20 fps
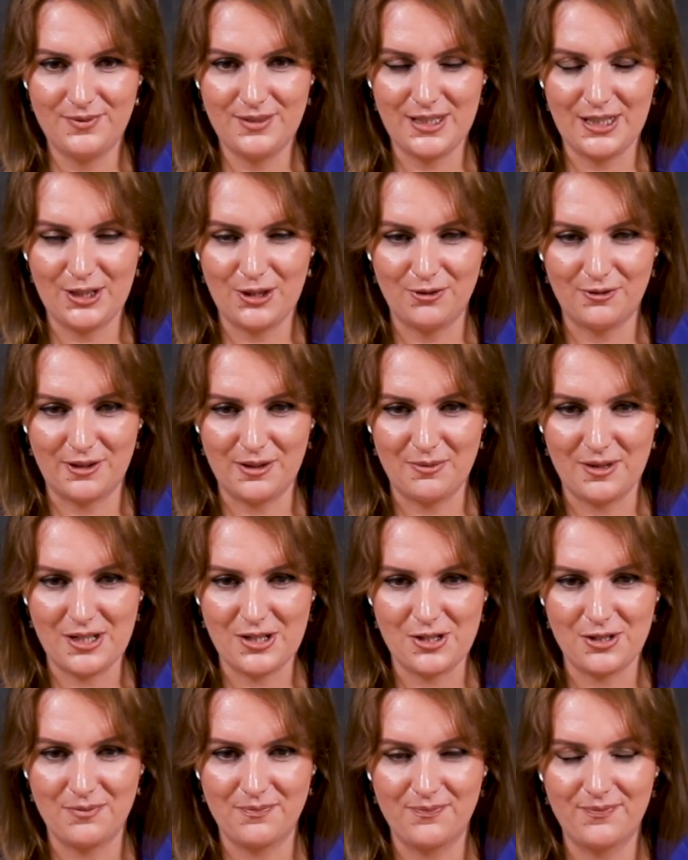Thank you very
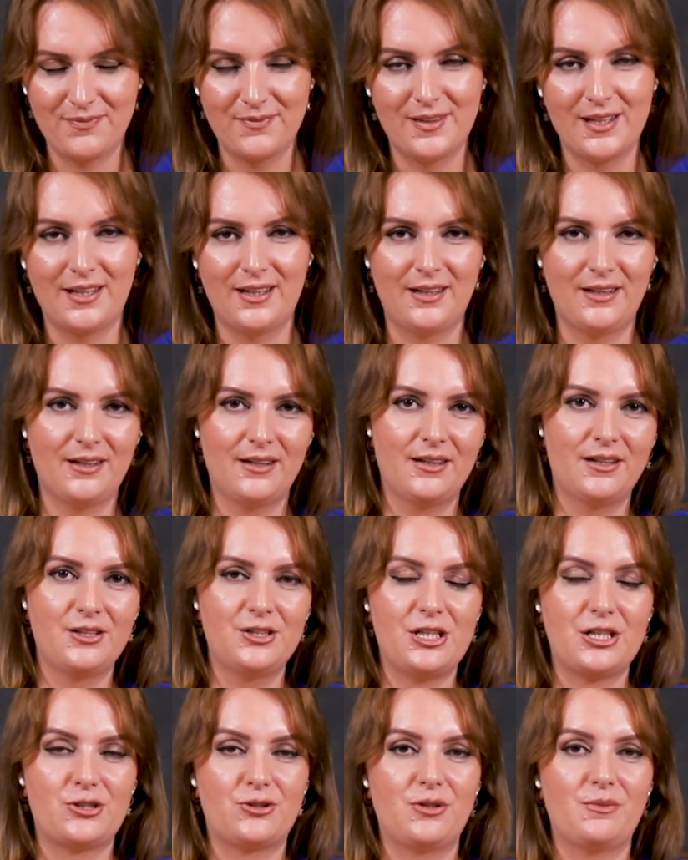much.
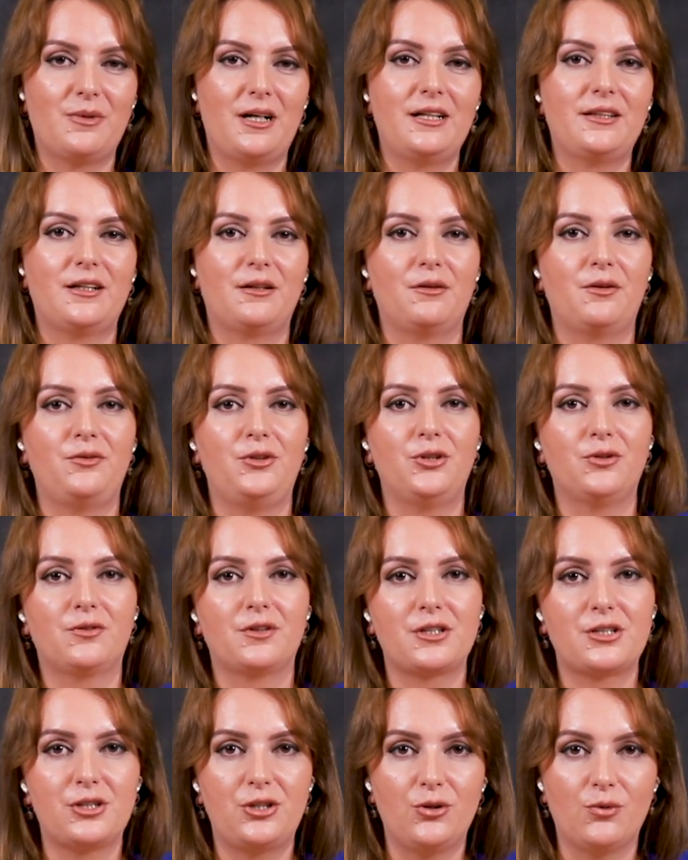Just to remind our
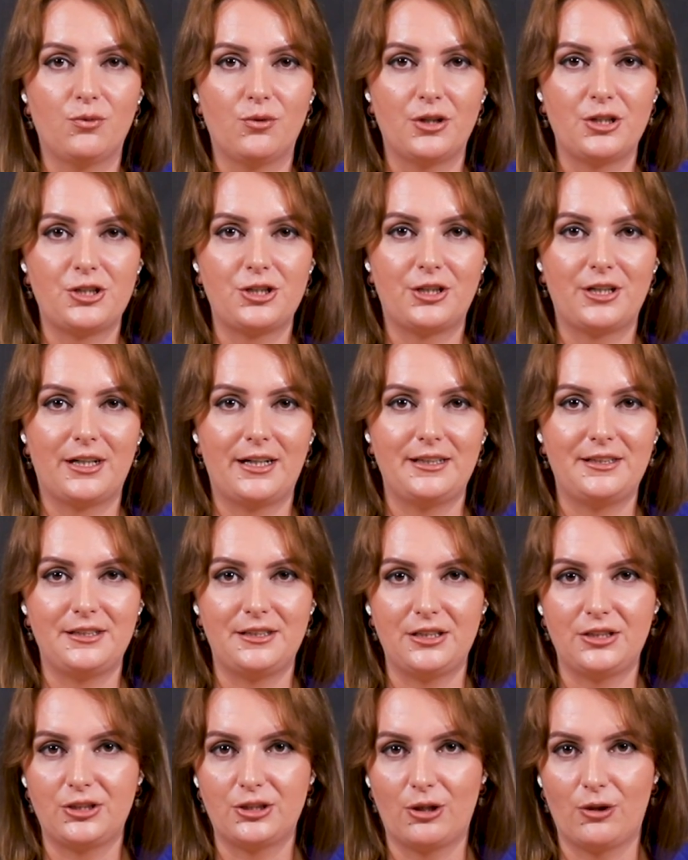viewers, you watched the
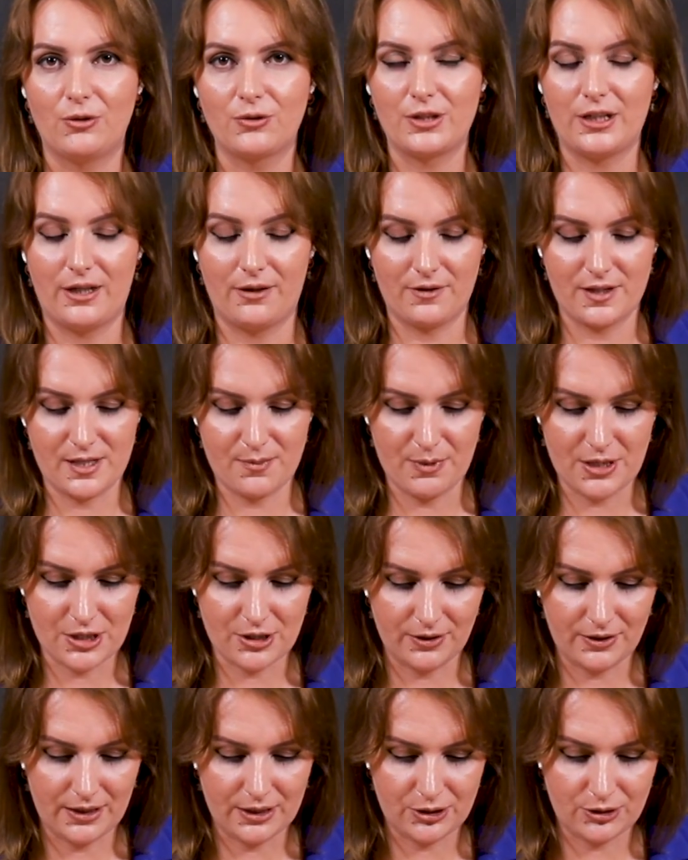IDD Talk, and our
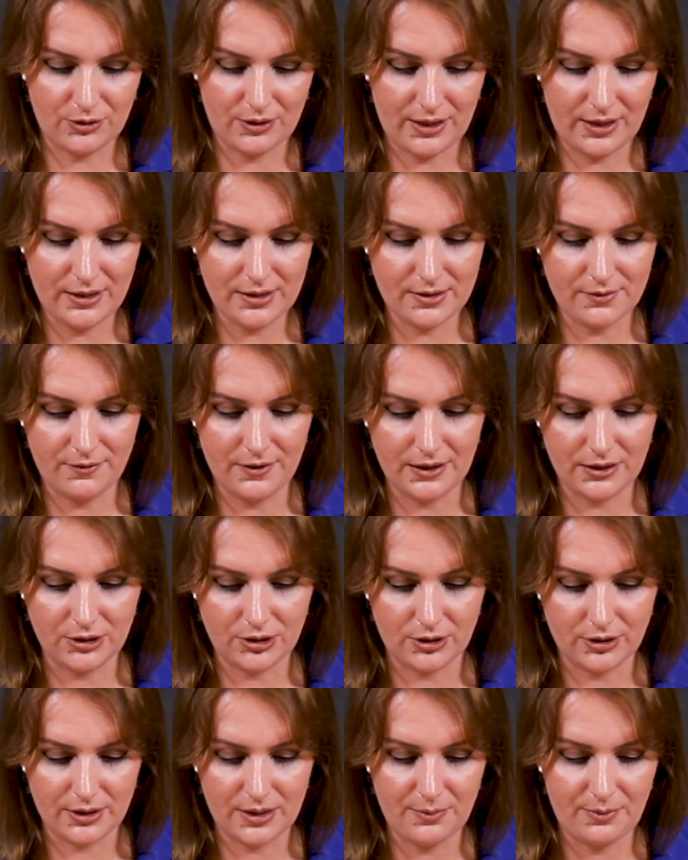special guest today is
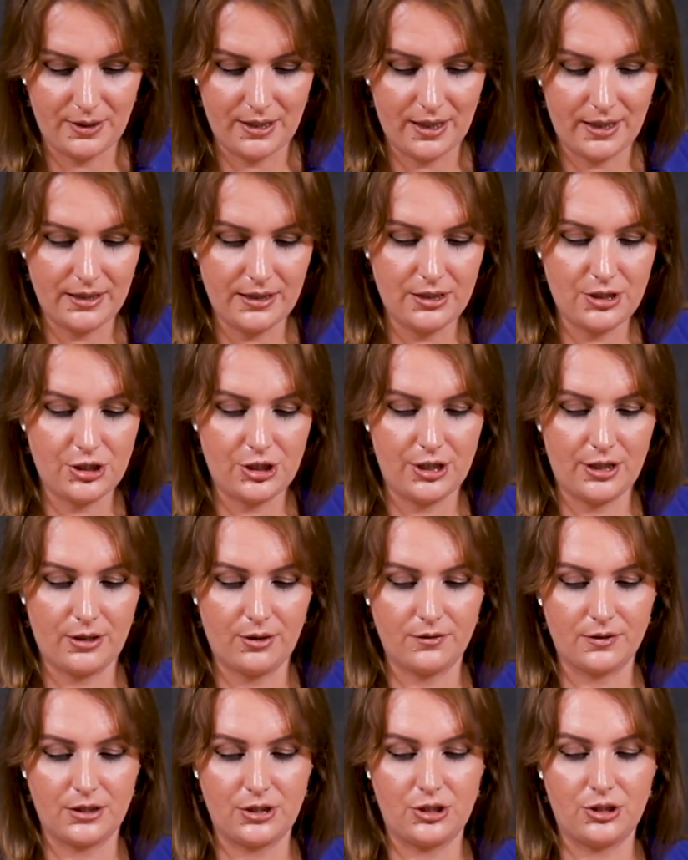Victor Kipiani, chair
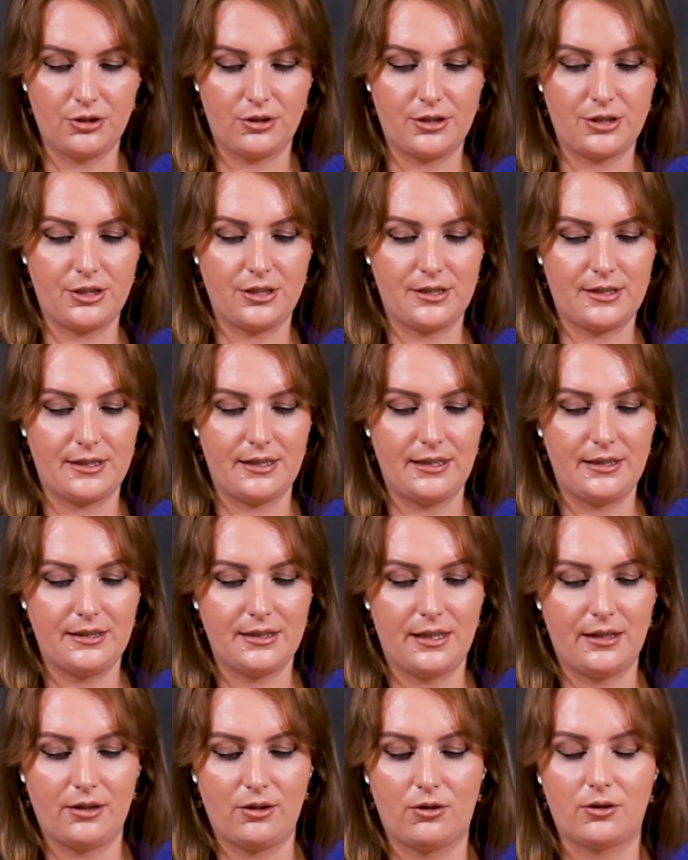of the Georgian think
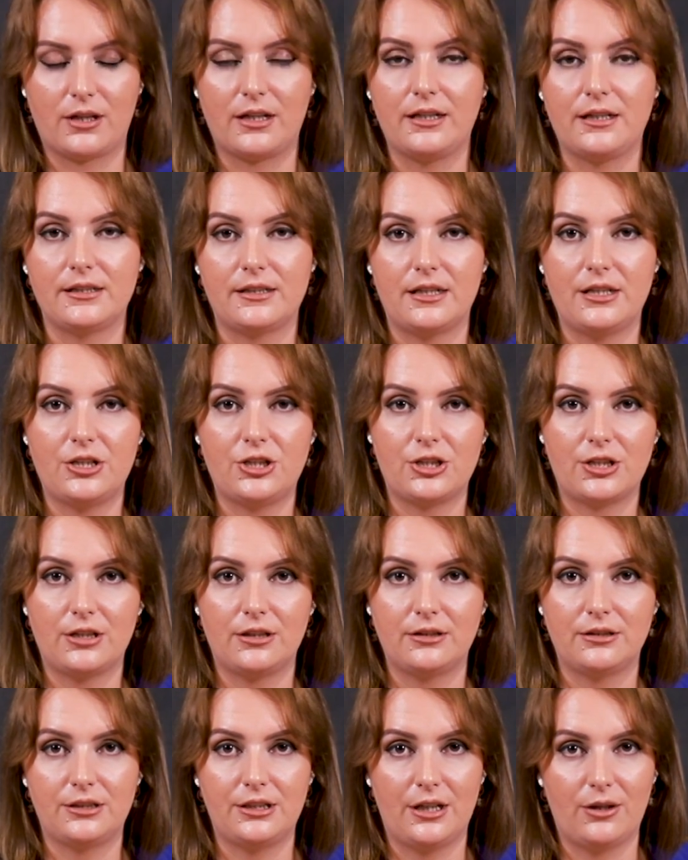tank
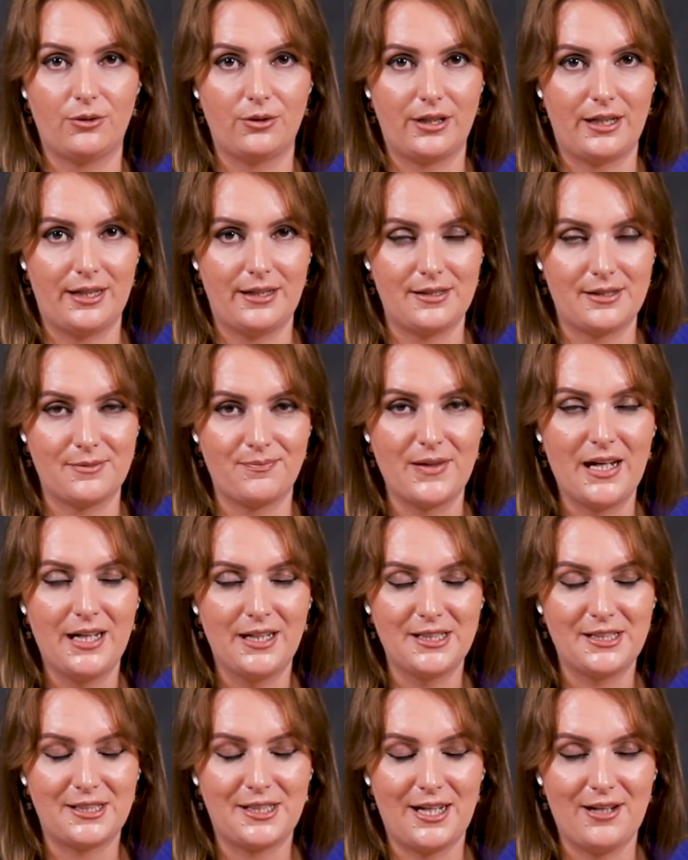organization Geocase.
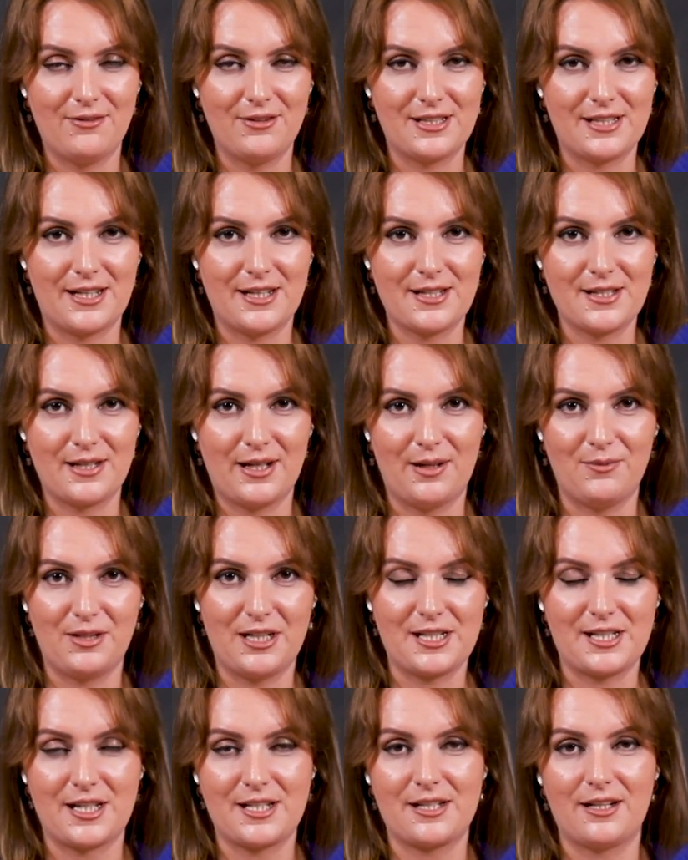Stay with us. I'm
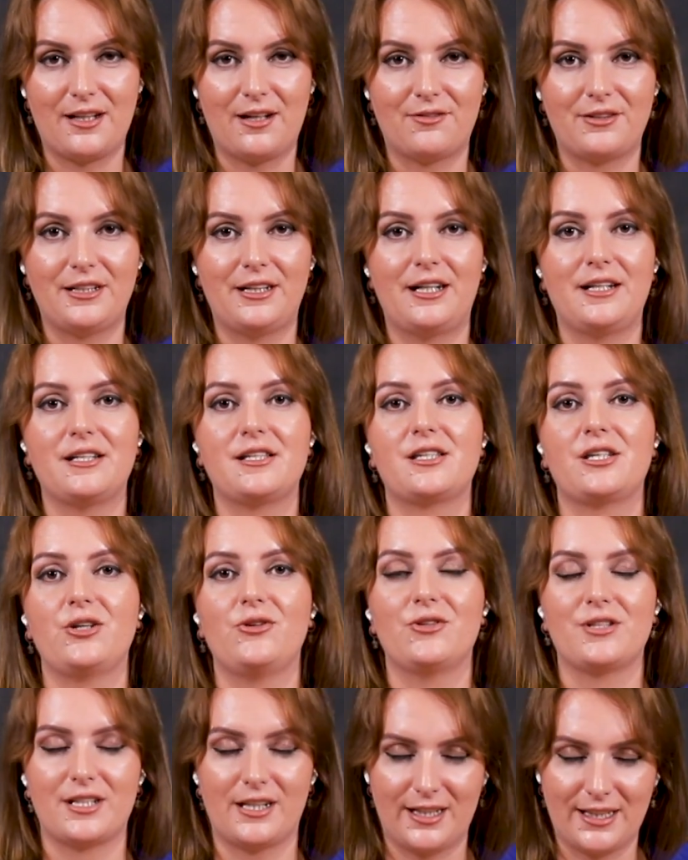Anastasia Lavrina, and see
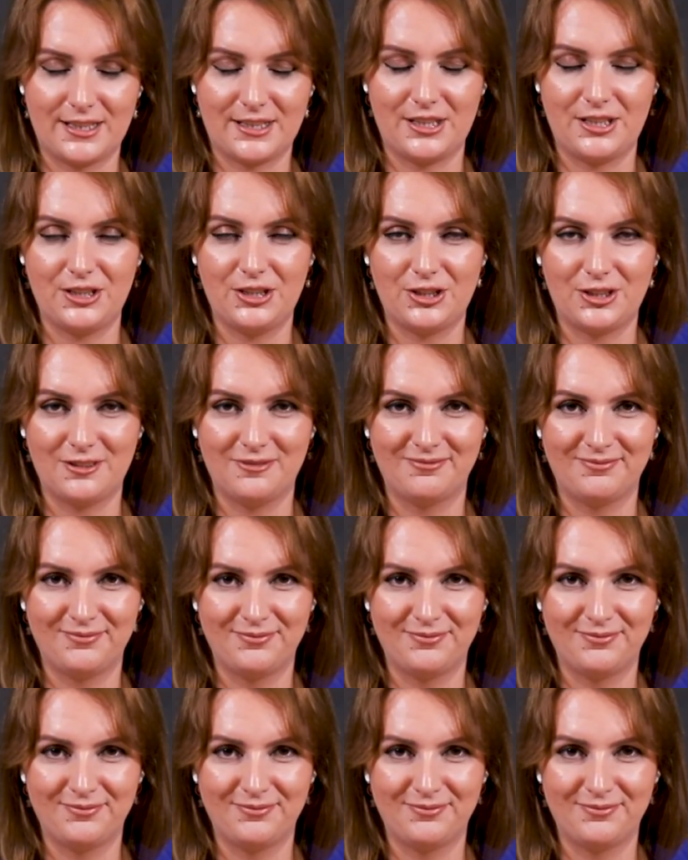you in the next edition.